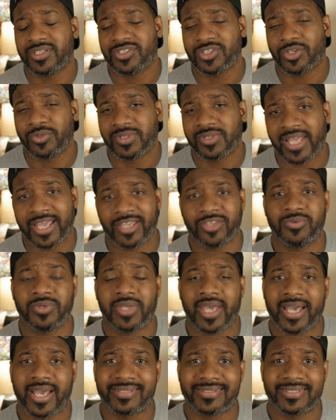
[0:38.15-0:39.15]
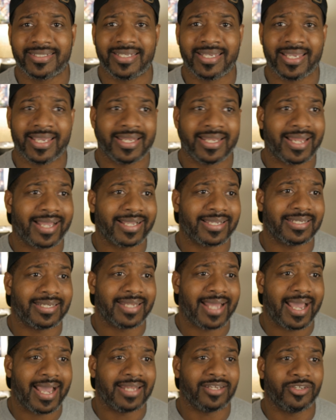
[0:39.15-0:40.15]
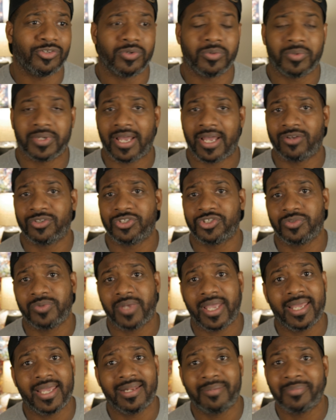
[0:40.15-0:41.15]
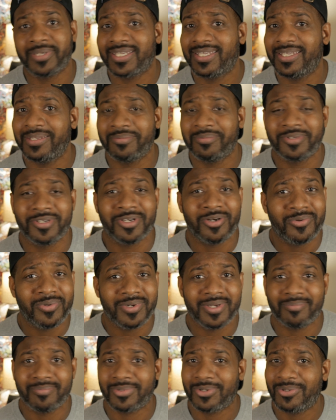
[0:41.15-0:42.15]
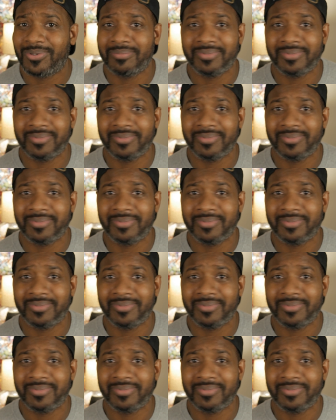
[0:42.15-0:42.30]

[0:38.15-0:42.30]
So thank you guys again. I cannot do it without you. And I'm going to keep going, bro.